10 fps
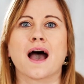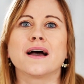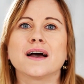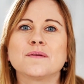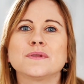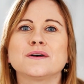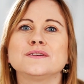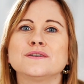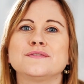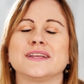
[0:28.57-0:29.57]
I upload
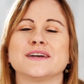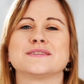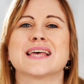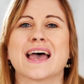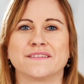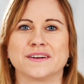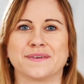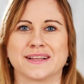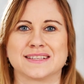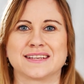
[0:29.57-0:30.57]
new videos every
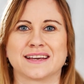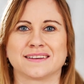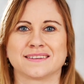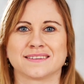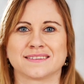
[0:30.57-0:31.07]
Wednesday.